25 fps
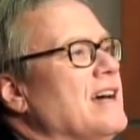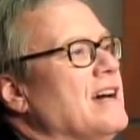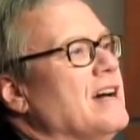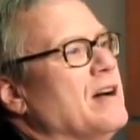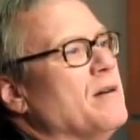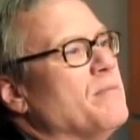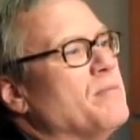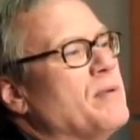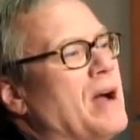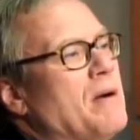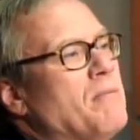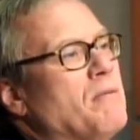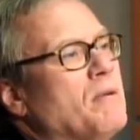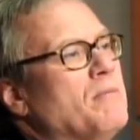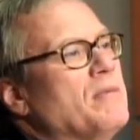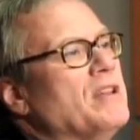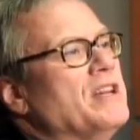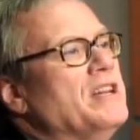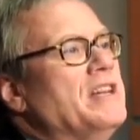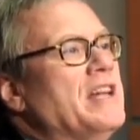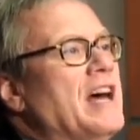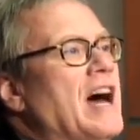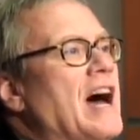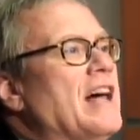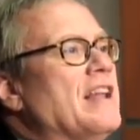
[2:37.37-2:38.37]
Uh, probably
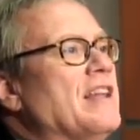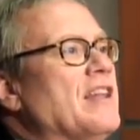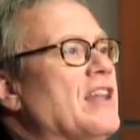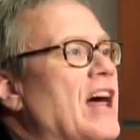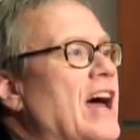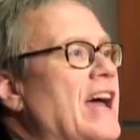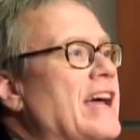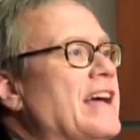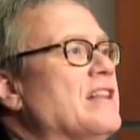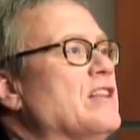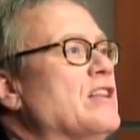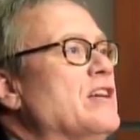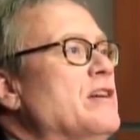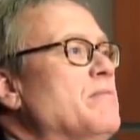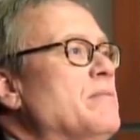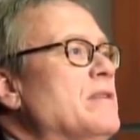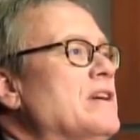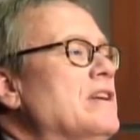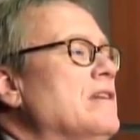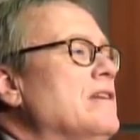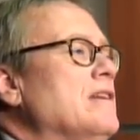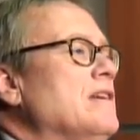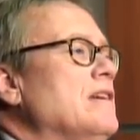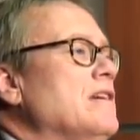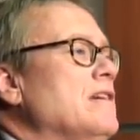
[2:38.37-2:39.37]
not likely, but
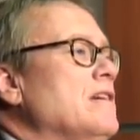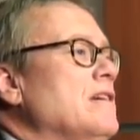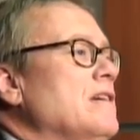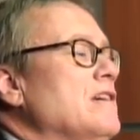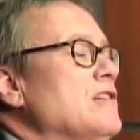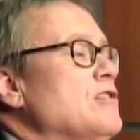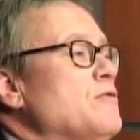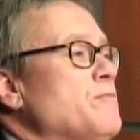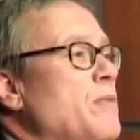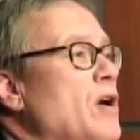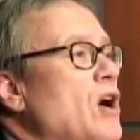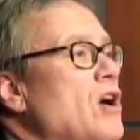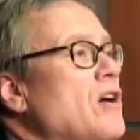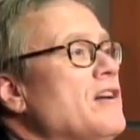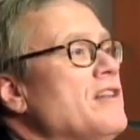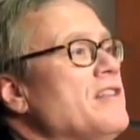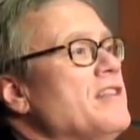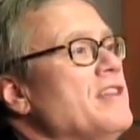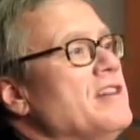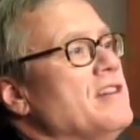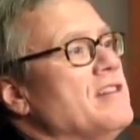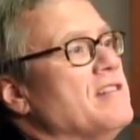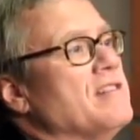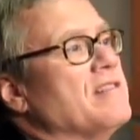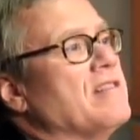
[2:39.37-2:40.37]
it's part of
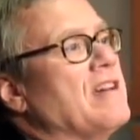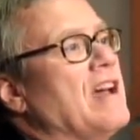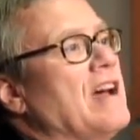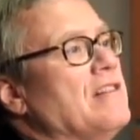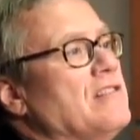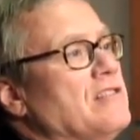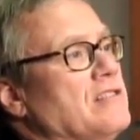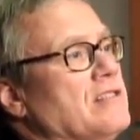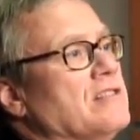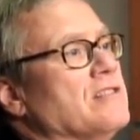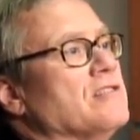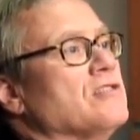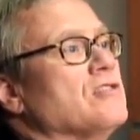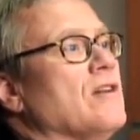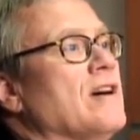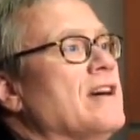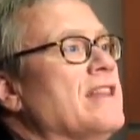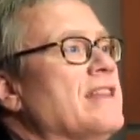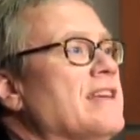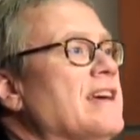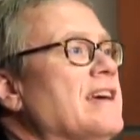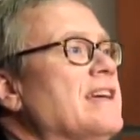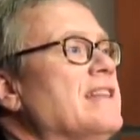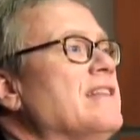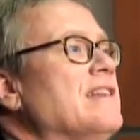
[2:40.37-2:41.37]
the discussion. So I
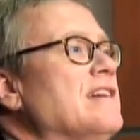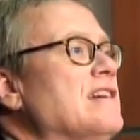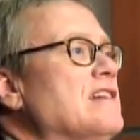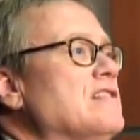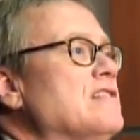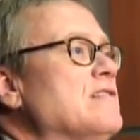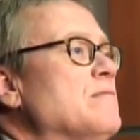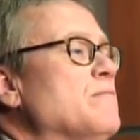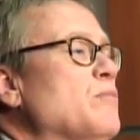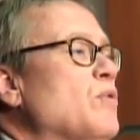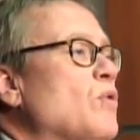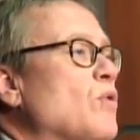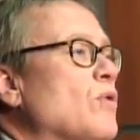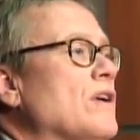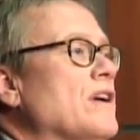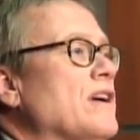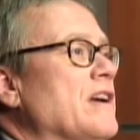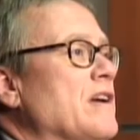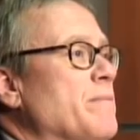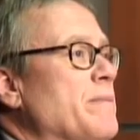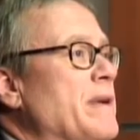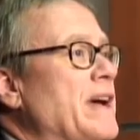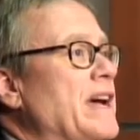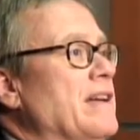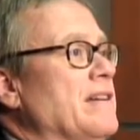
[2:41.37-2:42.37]
think that it's important
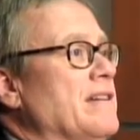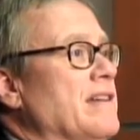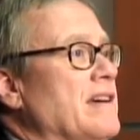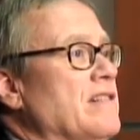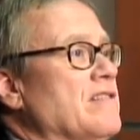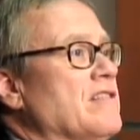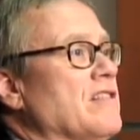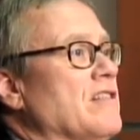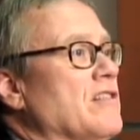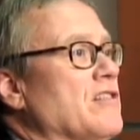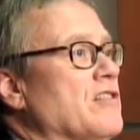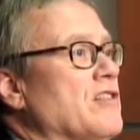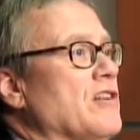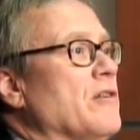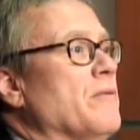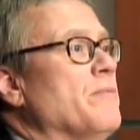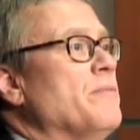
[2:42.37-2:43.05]
to pay attention to.